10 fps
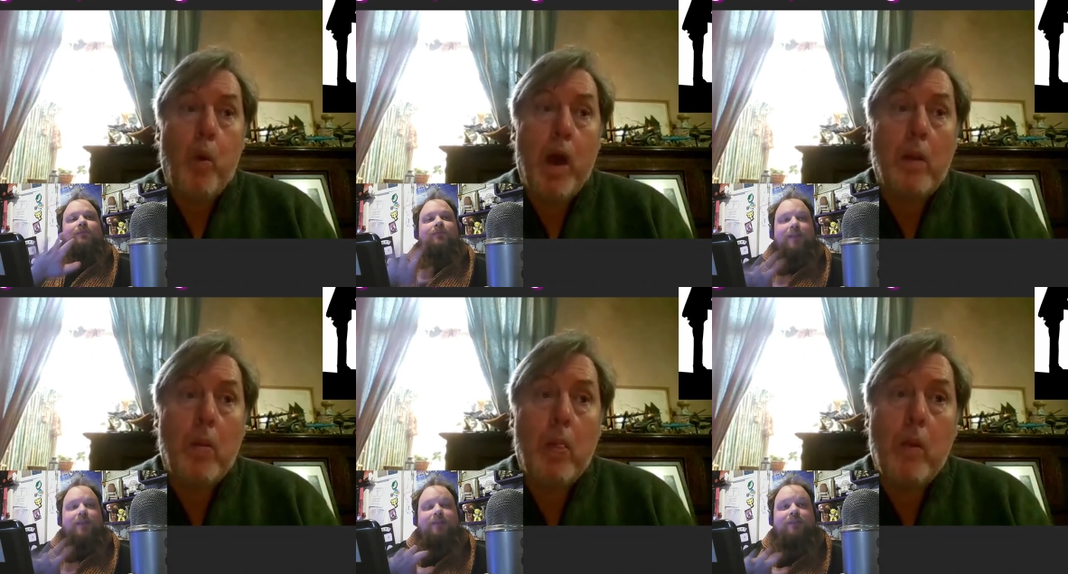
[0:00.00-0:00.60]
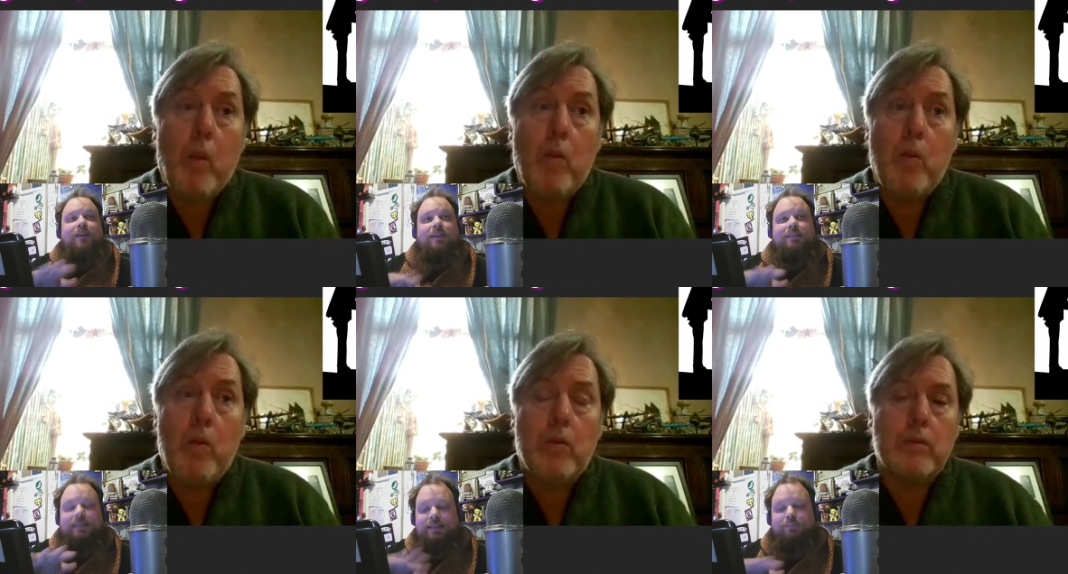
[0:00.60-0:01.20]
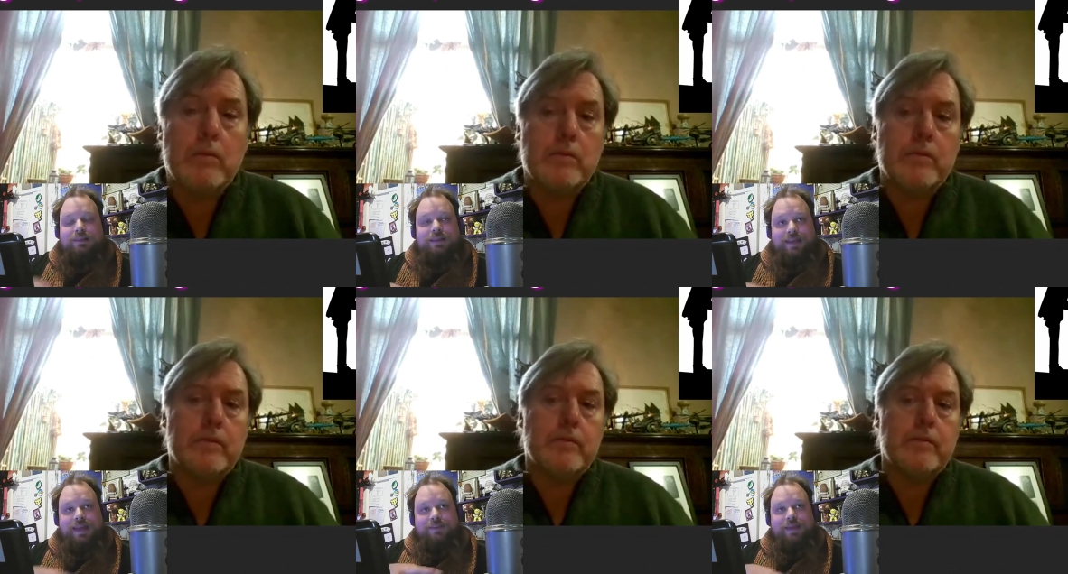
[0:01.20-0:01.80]
Speaker 1: very oh. very deliberately
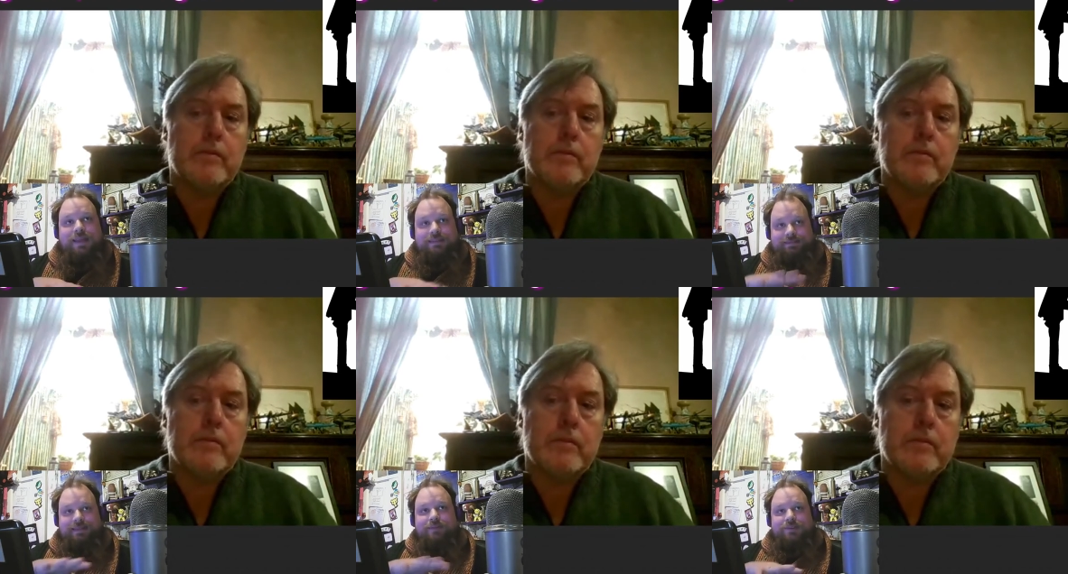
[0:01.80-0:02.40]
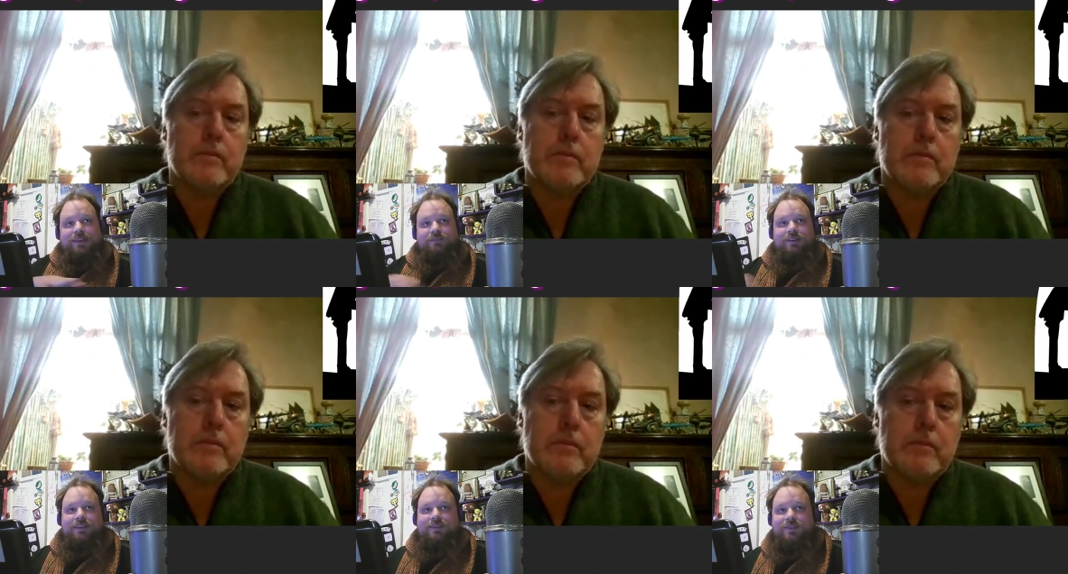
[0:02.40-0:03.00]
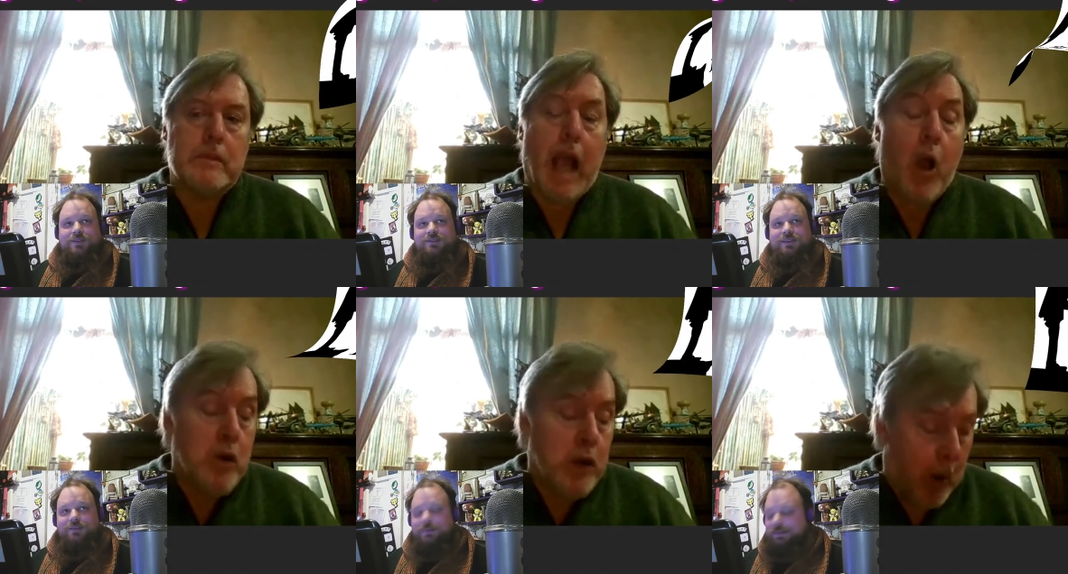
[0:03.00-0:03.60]
here being devil's advocate. If that's
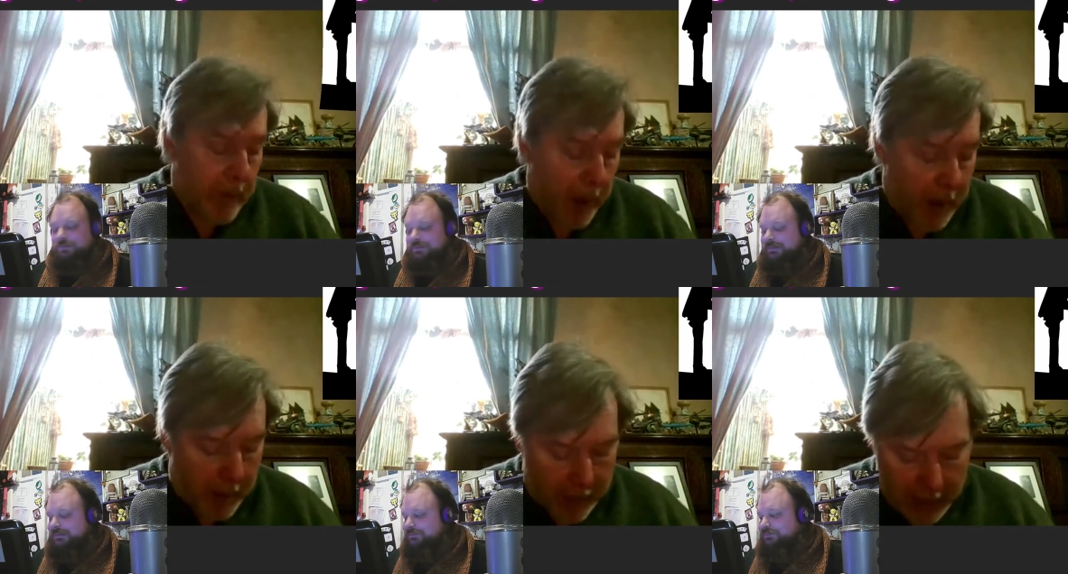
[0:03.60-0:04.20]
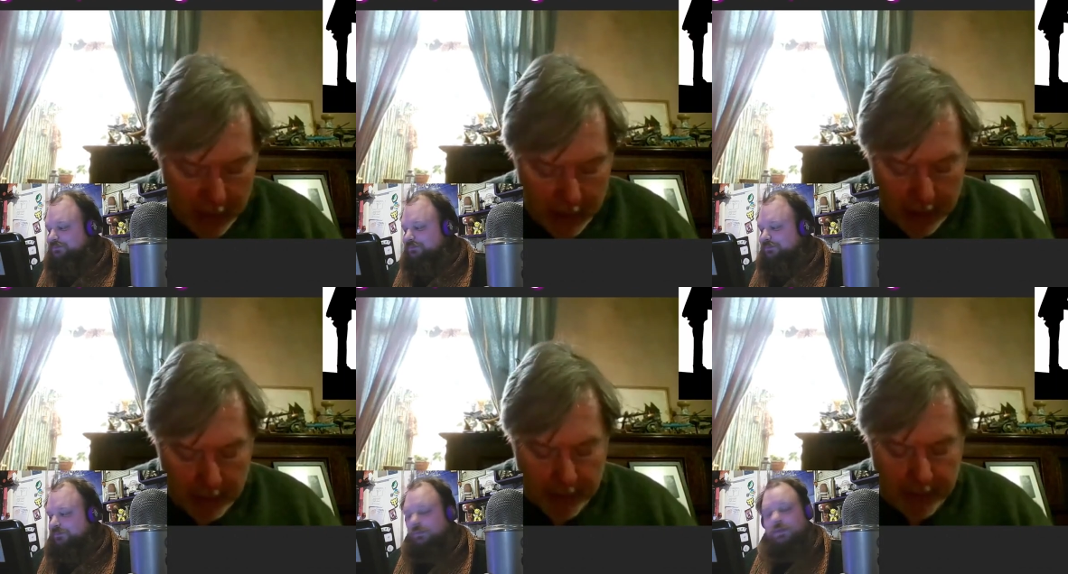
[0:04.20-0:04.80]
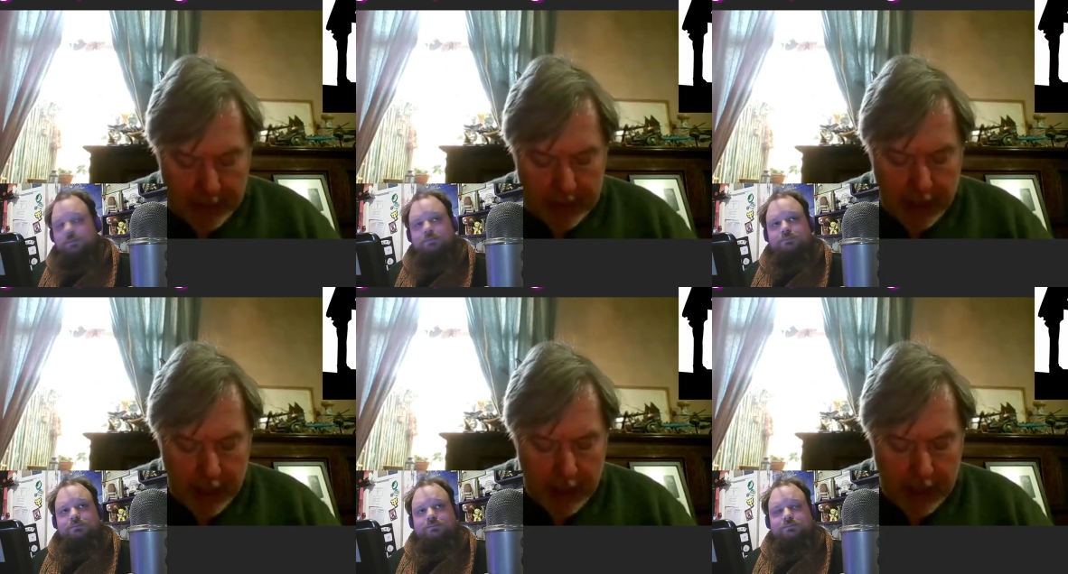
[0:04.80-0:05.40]
Speaker 2: oh no, but uh, uh, but
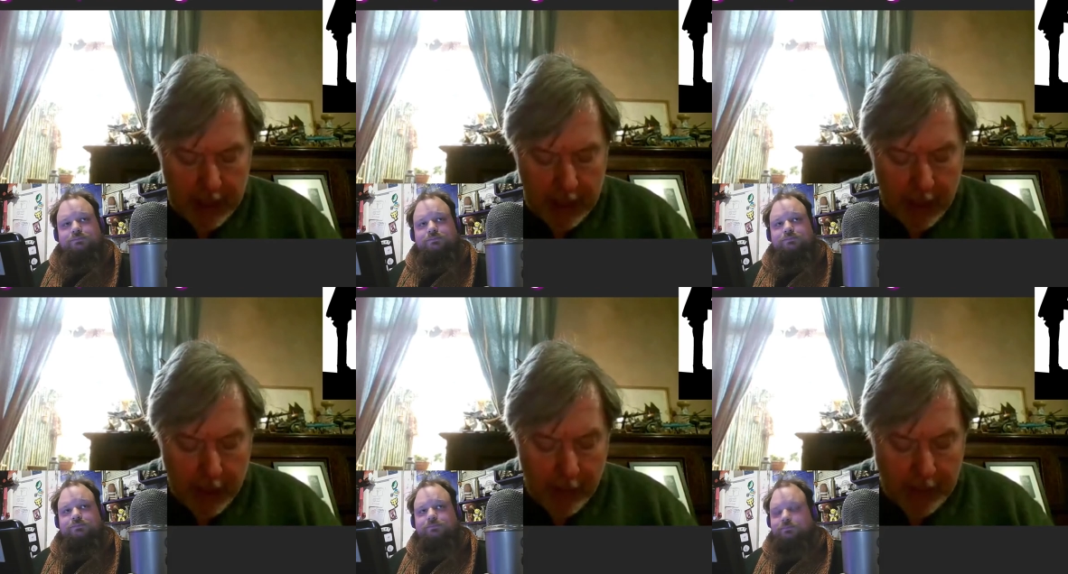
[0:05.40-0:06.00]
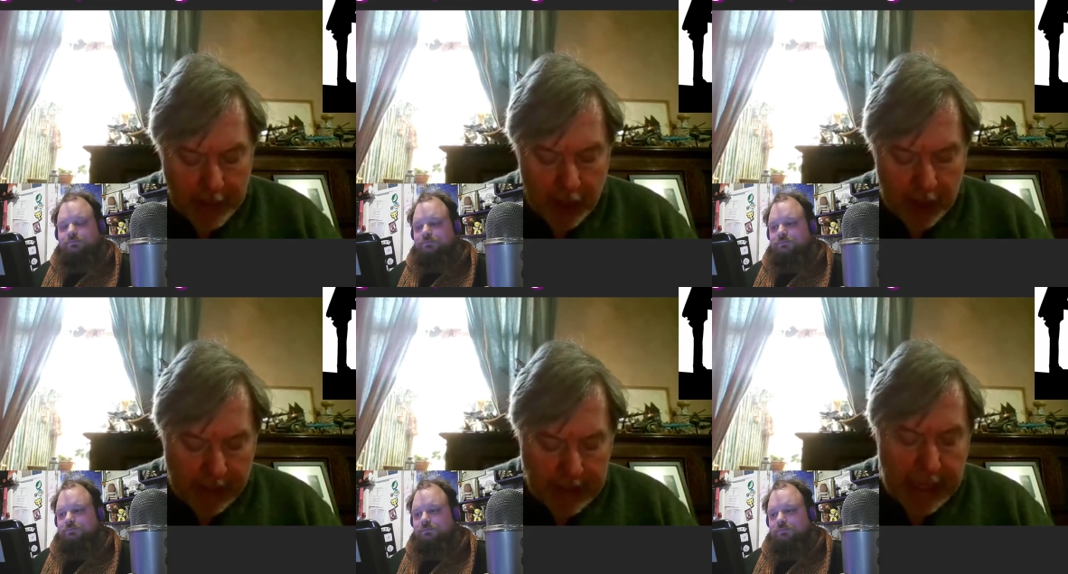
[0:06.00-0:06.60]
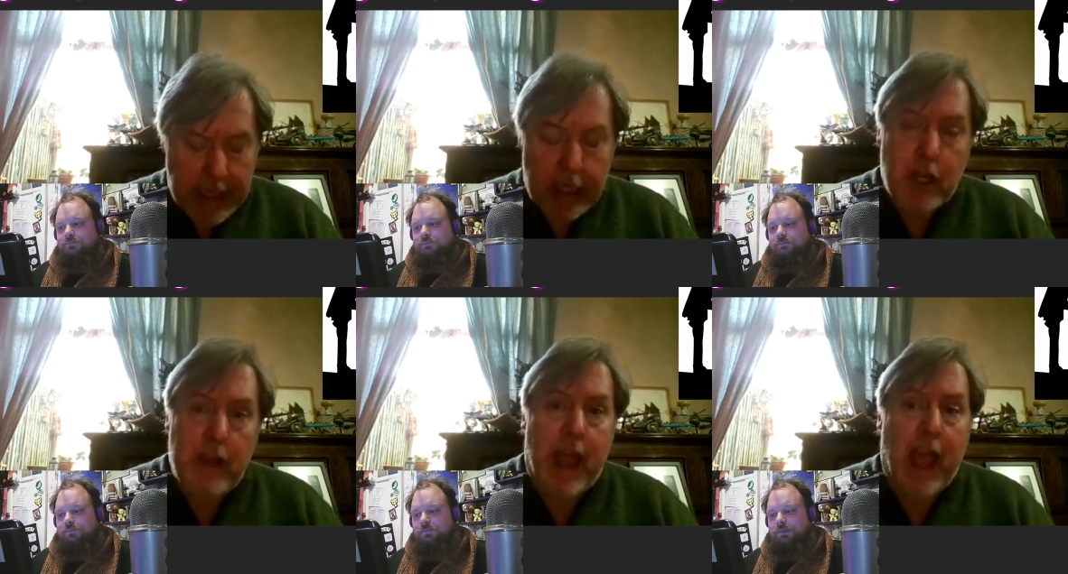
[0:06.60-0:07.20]
uh, that's certainly the case, and, and,
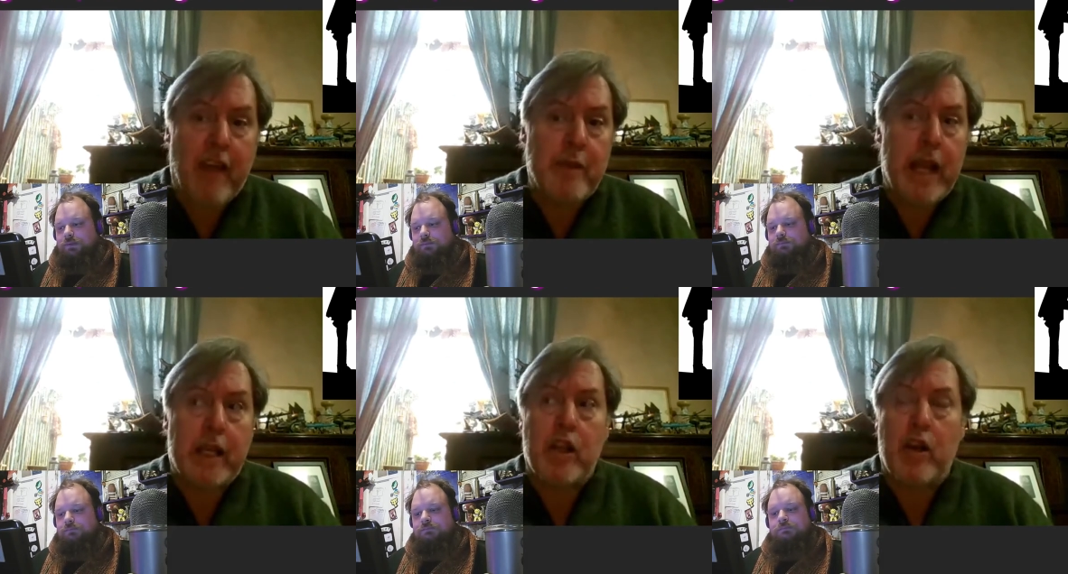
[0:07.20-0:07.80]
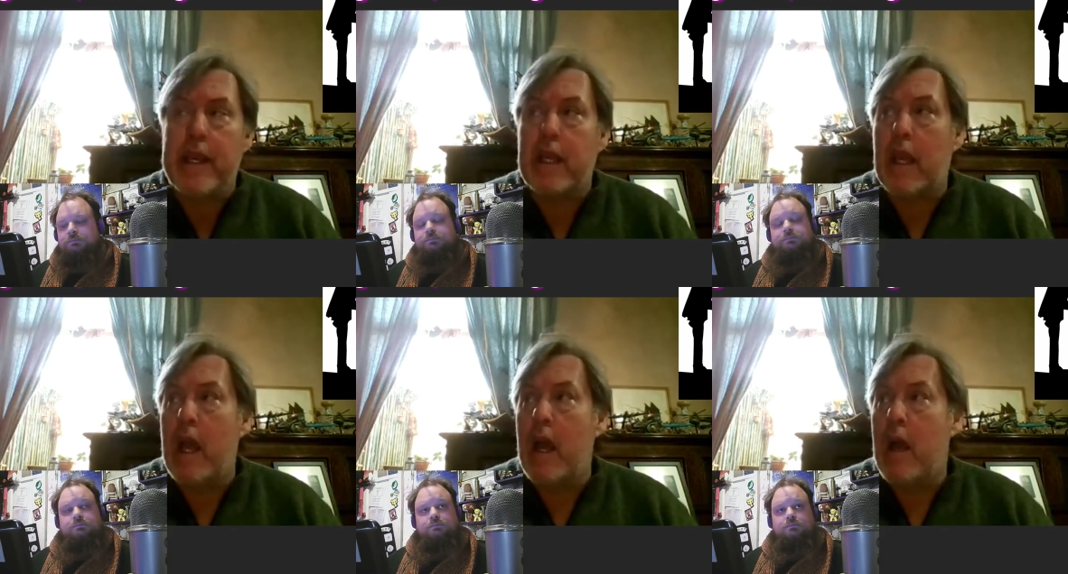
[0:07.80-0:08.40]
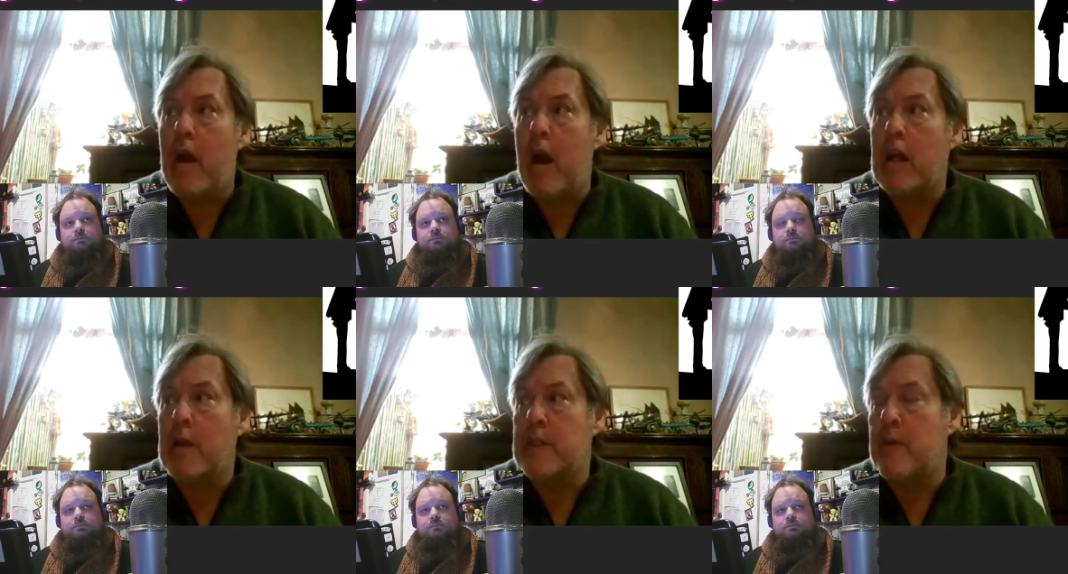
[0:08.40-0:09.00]
certainly there have been economic uh,
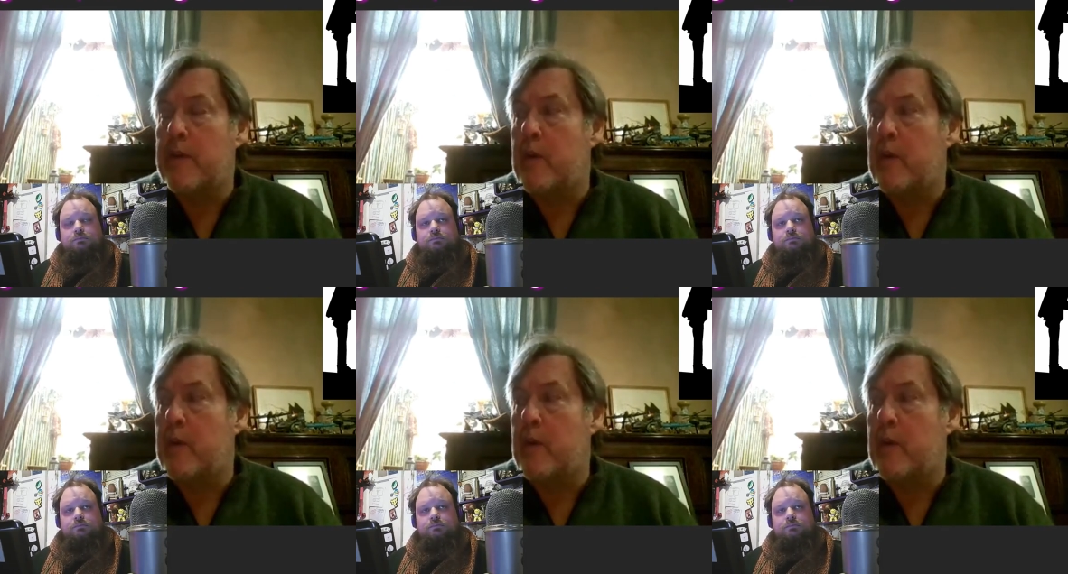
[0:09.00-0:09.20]
arguments put